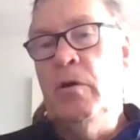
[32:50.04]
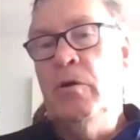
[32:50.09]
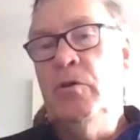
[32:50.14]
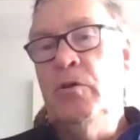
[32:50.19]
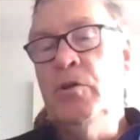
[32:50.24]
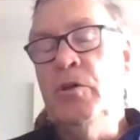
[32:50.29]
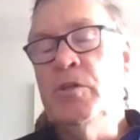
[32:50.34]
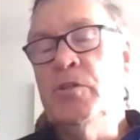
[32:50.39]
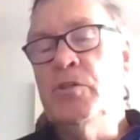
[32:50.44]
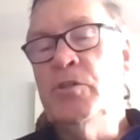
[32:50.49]

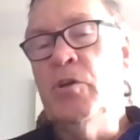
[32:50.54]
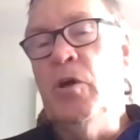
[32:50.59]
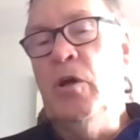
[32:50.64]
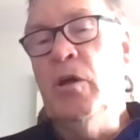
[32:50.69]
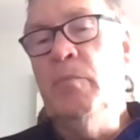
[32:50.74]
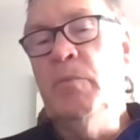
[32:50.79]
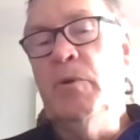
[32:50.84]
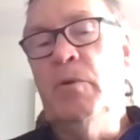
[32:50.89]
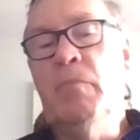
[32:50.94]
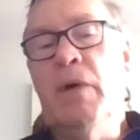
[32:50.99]
Dean
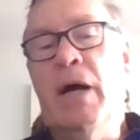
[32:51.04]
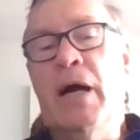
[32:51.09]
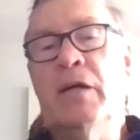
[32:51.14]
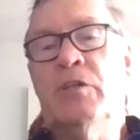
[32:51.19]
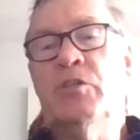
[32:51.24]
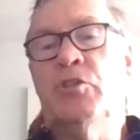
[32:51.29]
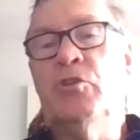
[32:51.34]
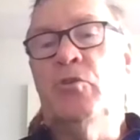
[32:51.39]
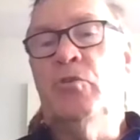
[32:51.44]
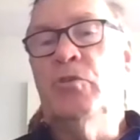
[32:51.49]
Solomon,
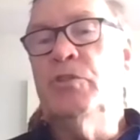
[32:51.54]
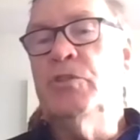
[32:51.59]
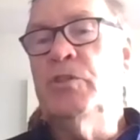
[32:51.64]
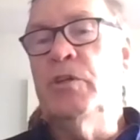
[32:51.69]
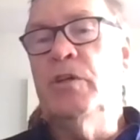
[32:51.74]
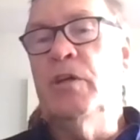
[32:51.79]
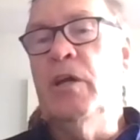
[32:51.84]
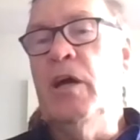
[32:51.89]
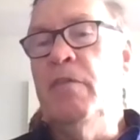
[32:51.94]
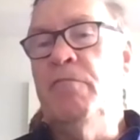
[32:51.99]
Mark
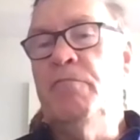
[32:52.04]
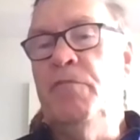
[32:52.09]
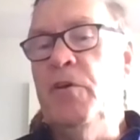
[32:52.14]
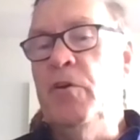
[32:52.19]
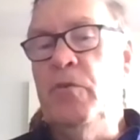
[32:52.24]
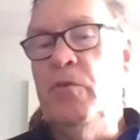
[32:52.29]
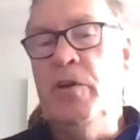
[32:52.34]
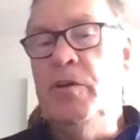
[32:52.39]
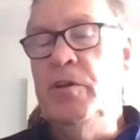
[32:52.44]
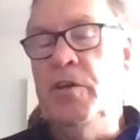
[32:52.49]
Johnson are
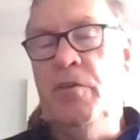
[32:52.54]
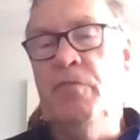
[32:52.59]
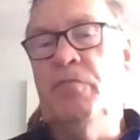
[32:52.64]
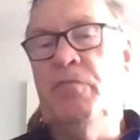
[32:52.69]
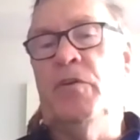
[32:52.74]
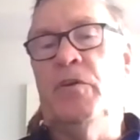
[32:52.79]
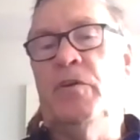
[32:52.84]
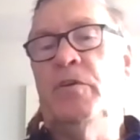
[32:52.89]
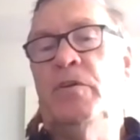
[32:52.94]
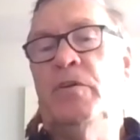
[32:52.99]
very
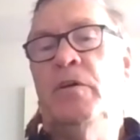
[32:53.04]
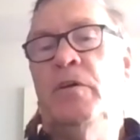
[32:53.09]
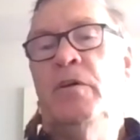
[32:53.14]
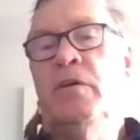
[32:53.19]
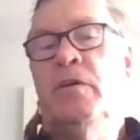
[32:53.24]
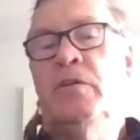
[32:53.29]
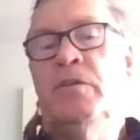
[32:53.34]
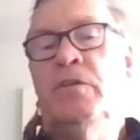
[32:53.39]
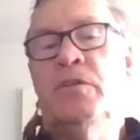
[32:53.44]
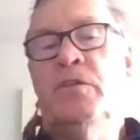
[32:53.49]
different
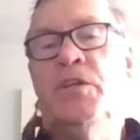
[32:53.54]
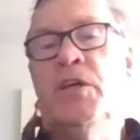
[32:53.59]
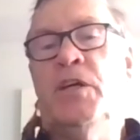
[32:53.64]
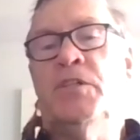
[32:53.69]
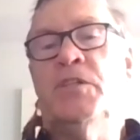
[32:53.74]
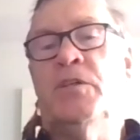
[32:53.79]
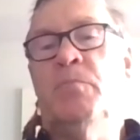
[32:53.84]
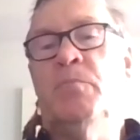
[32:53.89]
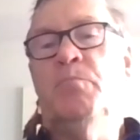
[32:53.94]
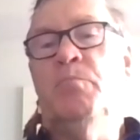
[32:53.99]
to
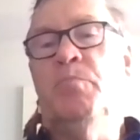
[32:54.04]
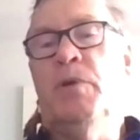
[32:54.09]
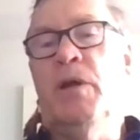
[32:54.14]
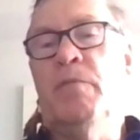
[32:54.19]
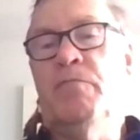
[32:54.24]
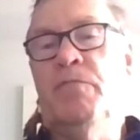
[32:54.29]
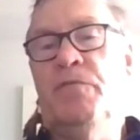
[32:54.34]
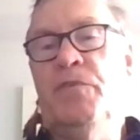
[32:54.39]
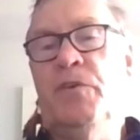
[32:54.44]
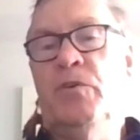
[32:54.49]
Justin
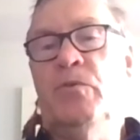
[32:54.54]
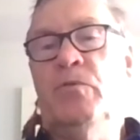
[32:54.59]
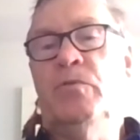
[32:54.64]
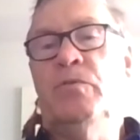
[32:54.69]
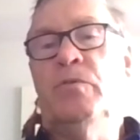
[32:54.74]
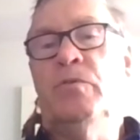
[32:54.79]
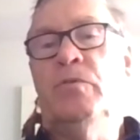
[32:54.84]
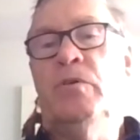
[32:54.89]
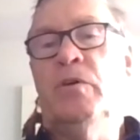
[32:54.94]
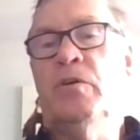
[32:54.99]

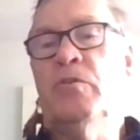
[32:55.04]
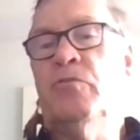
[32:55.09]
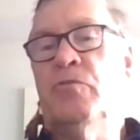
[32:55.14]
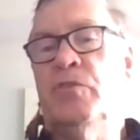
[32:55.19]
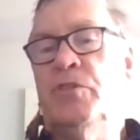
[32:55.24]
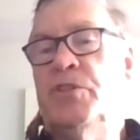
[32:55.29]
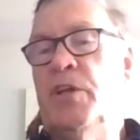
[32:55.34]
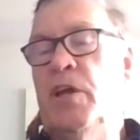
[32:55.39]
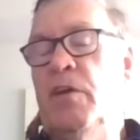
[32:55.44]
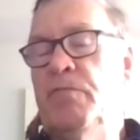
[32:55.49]
Blumfield and
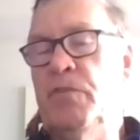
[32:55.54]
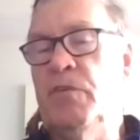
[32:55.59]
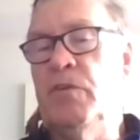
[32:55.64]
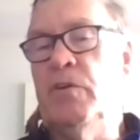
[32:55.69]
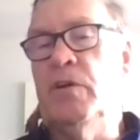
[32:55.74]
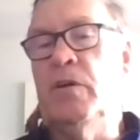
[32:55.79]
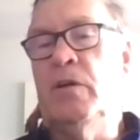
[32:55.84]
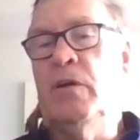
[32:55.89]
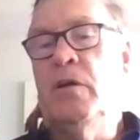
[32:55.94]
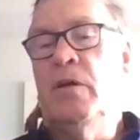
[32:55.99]
Chris
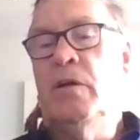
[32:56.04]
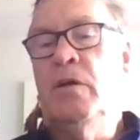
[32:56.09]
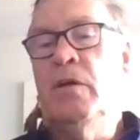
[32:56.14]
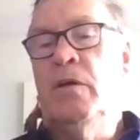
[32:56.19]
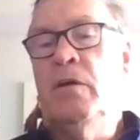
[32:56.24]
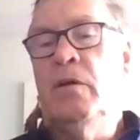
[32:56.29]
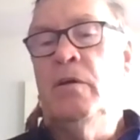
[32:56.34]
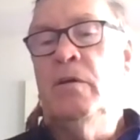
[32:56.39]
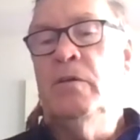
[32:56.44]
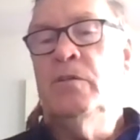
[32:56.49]
Heffernan.
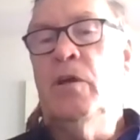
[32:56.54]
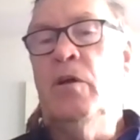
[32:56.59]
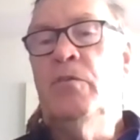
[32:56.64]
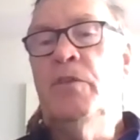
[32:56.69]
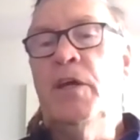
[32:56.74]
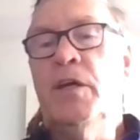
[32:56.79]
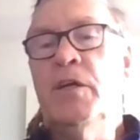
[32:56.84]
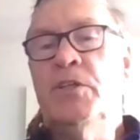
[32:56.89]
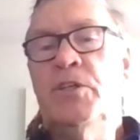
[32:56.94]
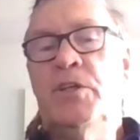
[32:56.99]
So
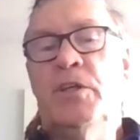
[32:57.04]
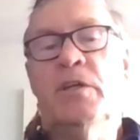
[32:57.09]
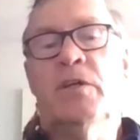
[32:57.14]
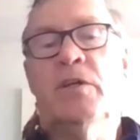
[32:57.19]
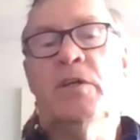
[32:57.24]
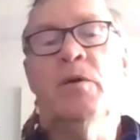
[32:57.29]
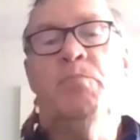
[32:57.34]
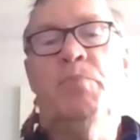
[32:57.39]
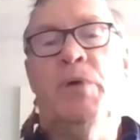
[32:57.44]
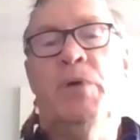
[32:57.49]
there's your
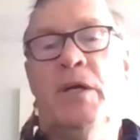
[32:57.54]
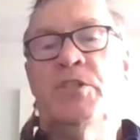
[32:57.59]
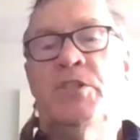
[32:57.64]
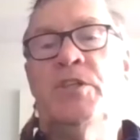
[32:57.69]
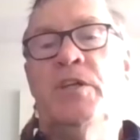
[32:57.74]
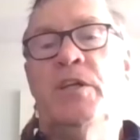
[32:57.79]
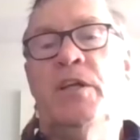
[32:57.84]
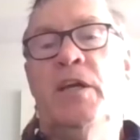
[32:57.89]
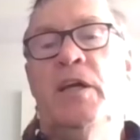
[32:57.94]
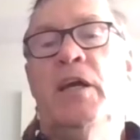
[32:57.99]

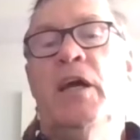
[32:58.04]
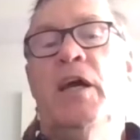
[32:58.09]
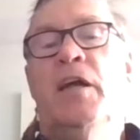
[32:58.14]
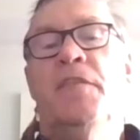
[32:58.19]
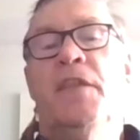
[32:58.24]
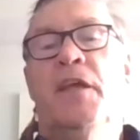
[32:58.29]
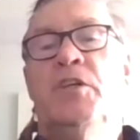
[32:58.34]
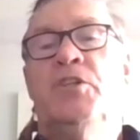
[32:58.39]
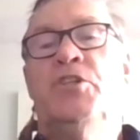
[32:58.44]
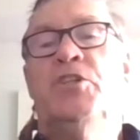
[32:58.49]
capacity and
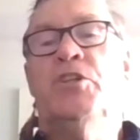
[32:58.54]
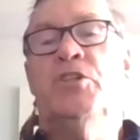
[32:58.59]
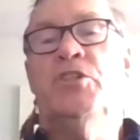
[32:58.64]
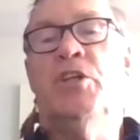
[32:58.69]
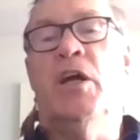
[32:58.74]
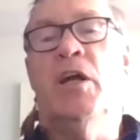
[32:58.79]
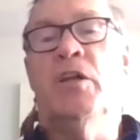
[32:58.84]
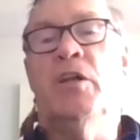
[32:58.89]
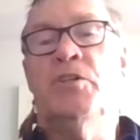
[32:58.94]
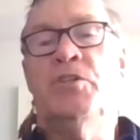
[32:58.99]
there's your
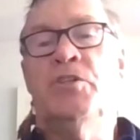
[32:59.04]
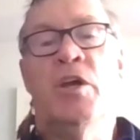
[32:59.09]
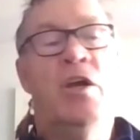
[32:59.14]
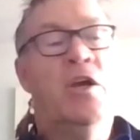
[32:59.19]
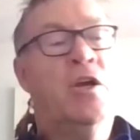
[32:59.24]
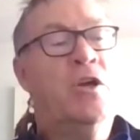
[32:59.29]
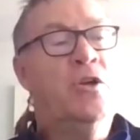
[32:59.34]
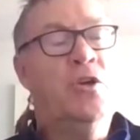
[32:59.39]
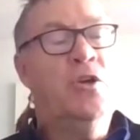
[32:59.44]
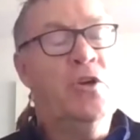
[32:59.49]
challenge.
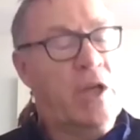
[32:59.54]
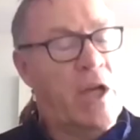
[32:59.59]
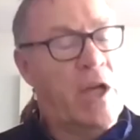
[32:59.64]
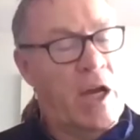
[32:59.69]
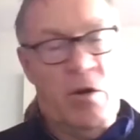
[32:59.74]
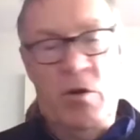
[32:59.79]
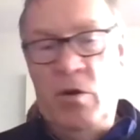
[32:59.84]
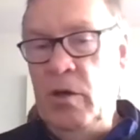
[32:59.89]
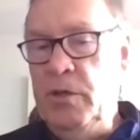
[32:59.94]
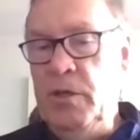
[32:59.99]
You
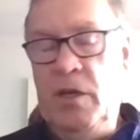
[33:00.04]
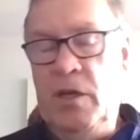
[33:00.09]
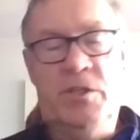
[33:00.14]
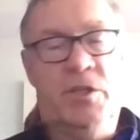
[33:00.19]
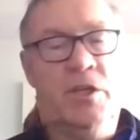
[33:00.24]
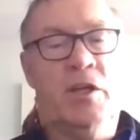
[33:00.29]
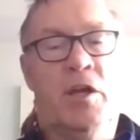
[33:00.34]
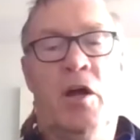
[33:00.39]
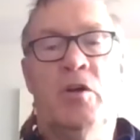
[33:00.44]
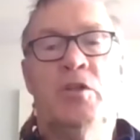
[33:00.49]
cannot, as
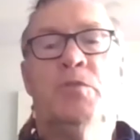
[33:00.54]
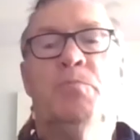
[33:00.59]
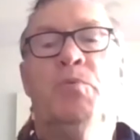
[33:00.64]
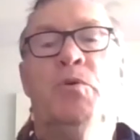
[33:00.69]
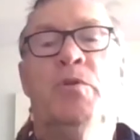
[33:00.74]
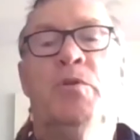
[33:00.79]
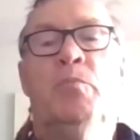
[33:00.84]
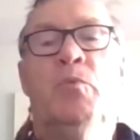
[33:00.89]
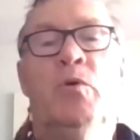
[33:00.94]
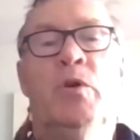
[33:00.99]
a coach,
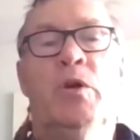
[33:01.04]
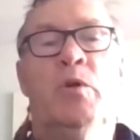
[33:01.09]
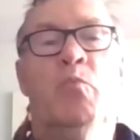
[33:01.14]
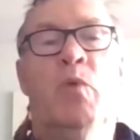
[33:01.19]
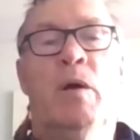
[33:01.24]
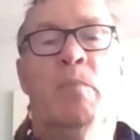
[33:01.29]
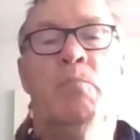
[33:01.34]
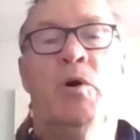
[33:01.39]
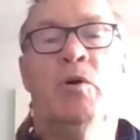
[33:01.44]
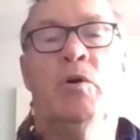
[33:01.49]
put them all in
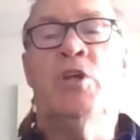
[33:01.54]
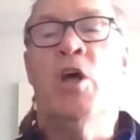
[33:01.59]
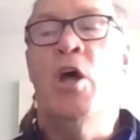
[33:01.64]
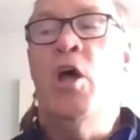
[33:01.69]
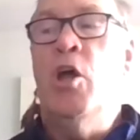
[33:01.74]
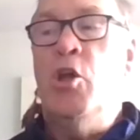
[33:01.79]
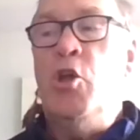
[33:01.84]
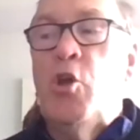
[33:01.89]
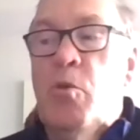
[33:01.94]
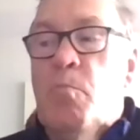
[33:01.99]
one box.
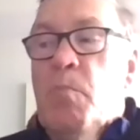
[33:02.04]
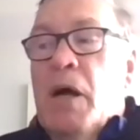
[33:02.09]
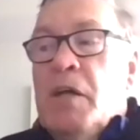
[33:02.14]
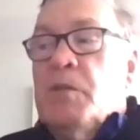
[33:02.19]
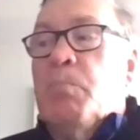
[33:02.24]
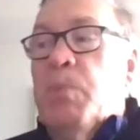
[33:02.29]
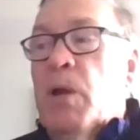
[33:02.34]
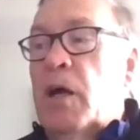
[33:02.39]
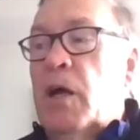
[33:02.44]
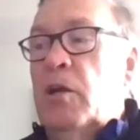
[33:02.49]
You
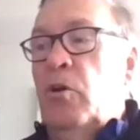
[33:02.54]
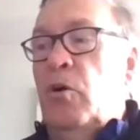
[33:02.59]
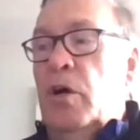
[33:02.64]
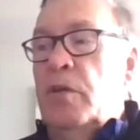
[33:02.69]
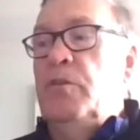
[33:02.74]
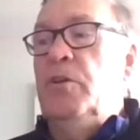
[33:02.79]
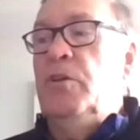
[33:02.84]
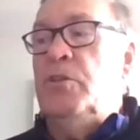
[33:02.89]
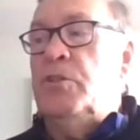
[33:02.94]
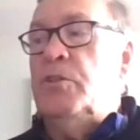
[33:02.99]
must play
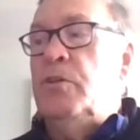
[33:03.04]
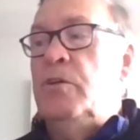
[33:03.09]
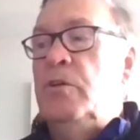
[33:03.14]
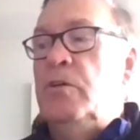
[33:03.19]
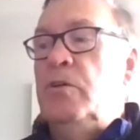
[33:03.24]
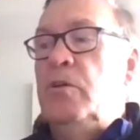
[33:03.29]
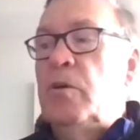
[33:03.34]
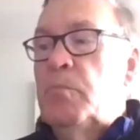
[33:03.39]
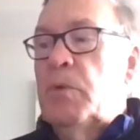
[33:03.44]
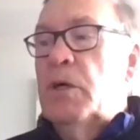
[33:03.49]
like this.
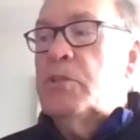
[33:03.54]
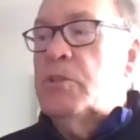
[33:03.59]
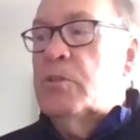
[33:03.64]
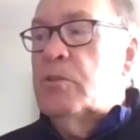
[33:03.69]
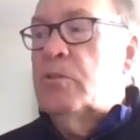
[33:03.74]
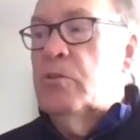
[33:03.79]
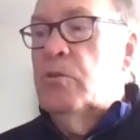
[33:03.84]
You must